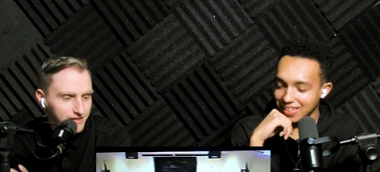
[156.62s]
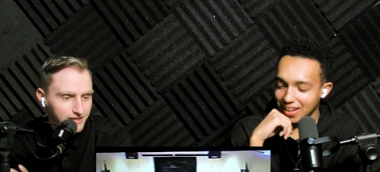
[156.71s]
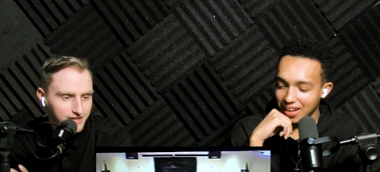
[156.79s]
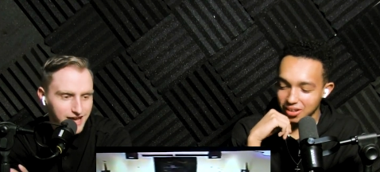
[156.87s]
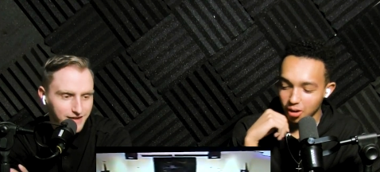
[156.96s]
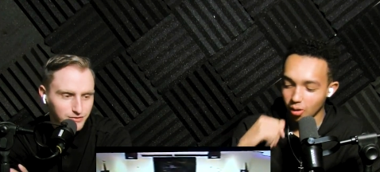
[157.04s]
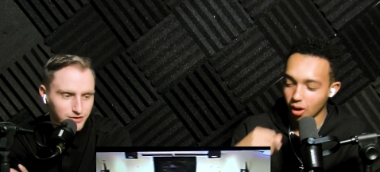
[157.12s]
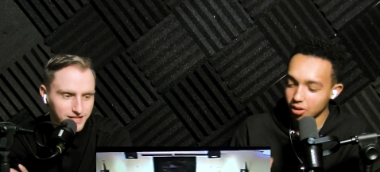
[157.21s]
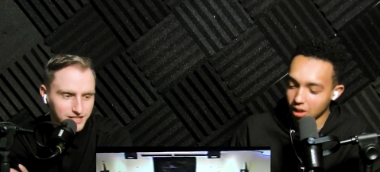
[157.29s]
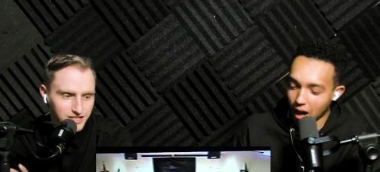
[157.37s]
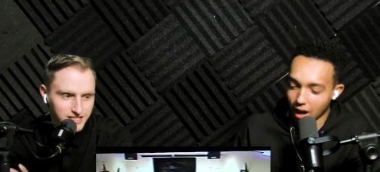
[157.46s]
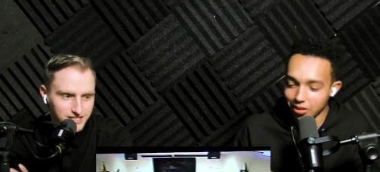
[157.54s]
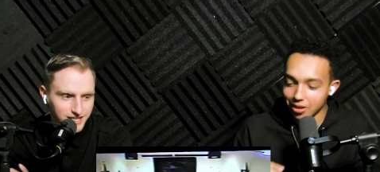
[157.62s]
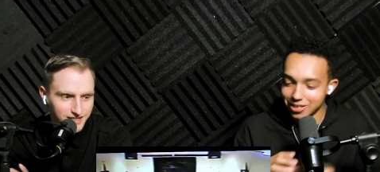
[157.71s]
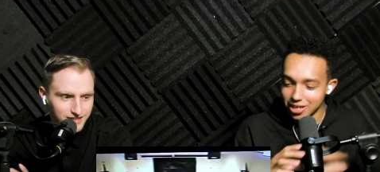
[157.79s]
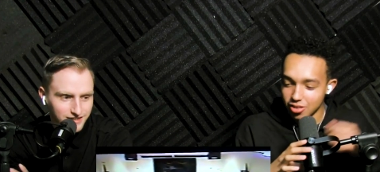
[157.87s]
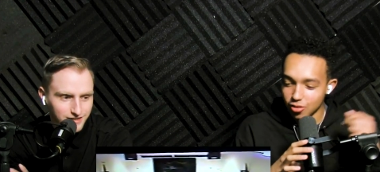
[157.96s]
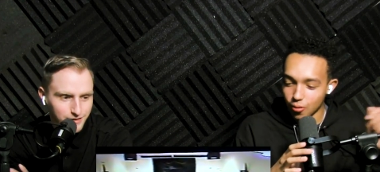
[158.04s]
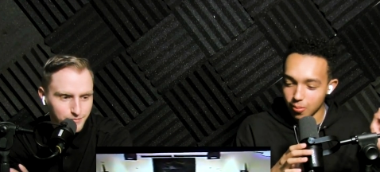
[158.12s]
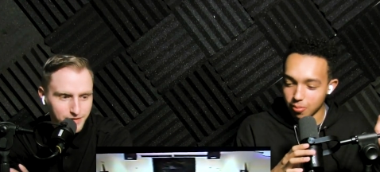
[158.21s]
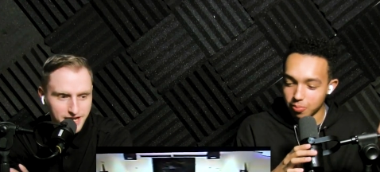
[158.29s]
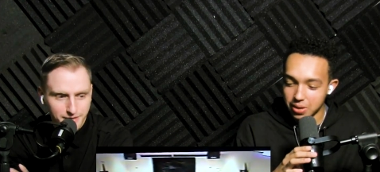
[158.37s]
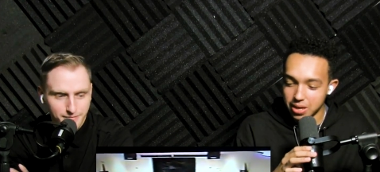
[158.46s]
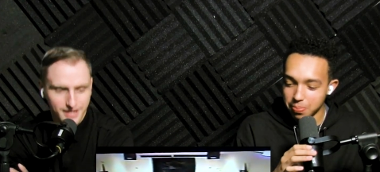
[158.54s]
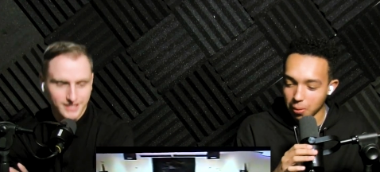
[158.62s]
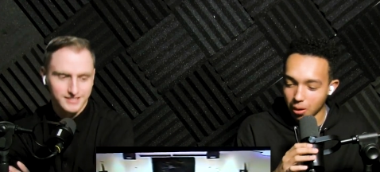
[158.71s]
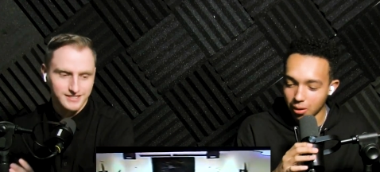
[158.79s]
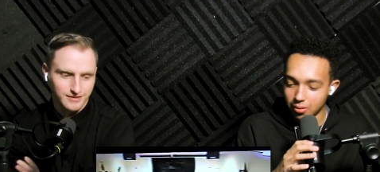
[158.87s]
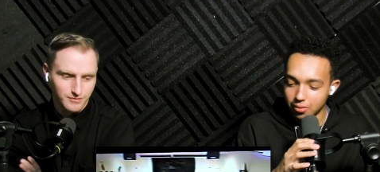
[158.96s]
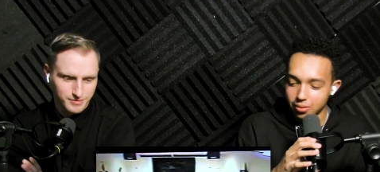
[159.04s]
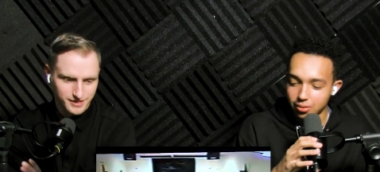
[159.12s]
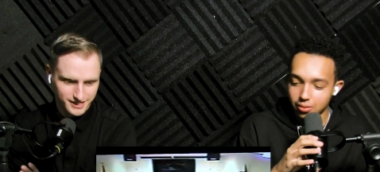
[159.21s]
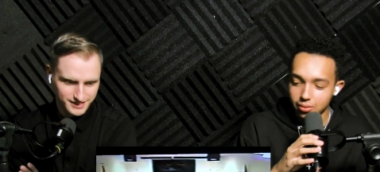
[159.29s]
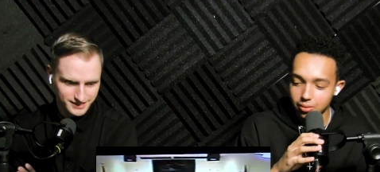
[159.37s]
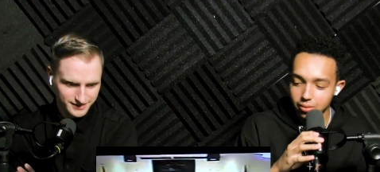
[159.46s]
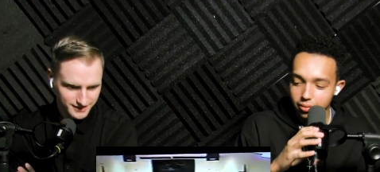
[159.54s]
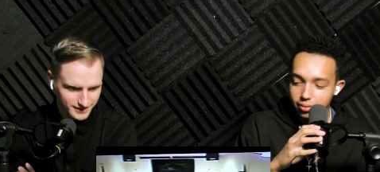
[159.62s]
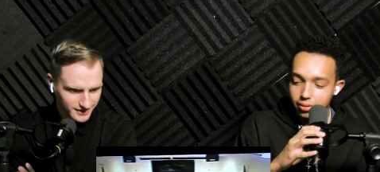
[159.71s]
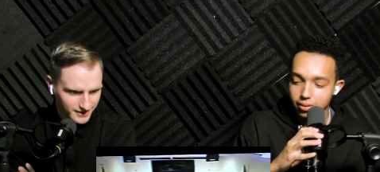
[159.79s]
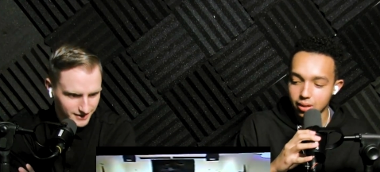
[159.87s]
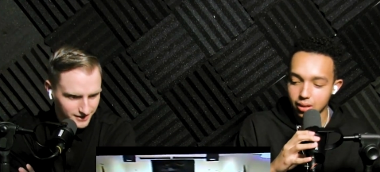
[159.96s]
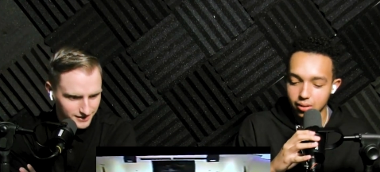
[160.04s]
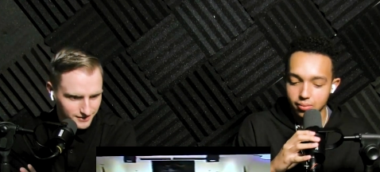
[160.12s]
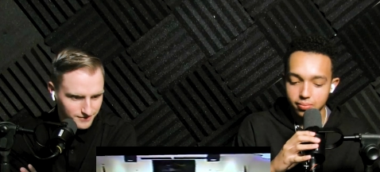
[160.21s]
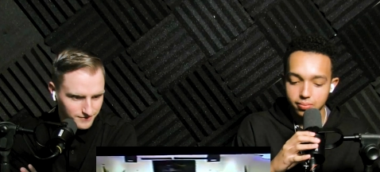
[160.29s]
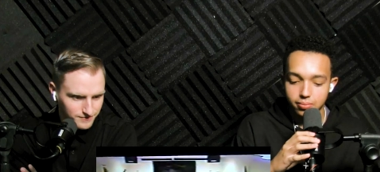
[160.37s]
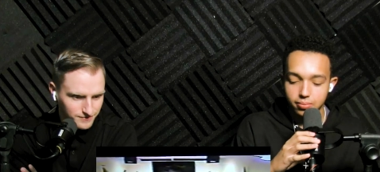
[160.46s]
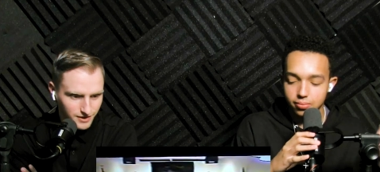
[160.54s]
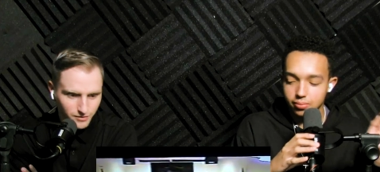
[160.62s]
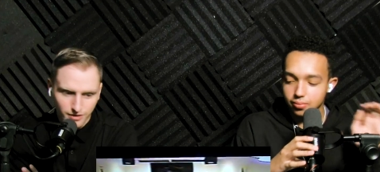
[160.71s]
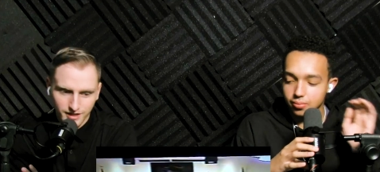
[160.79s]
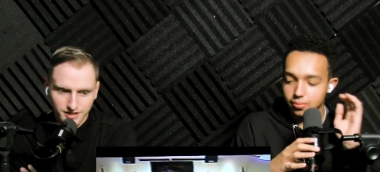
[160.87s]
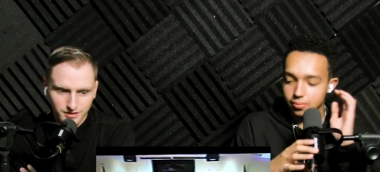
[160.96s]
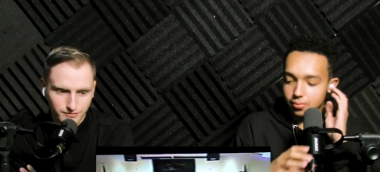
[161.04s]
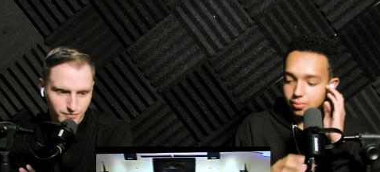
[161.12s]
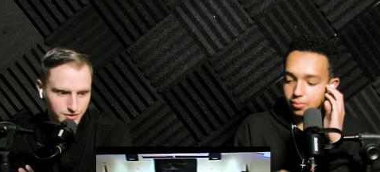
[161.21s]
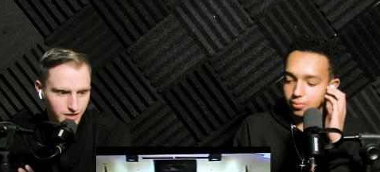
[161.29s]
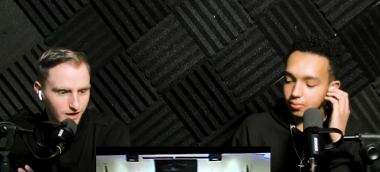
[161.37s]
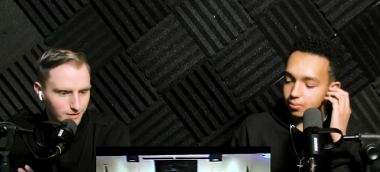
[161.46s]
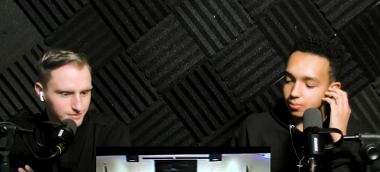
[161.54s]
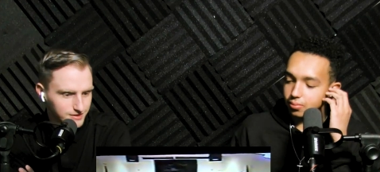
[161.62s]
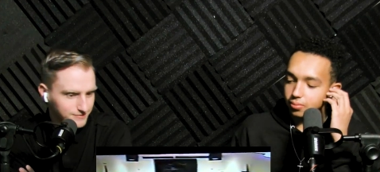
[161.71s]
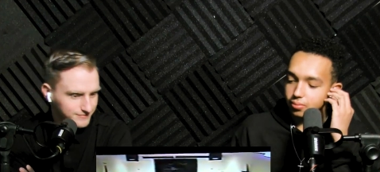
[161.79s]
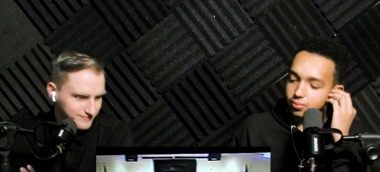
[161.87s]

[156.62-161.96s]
Speaker 1: I know. After are they, they, just, are like, they just normal made a people? mess of the place. Yeah. What do they do for jobs?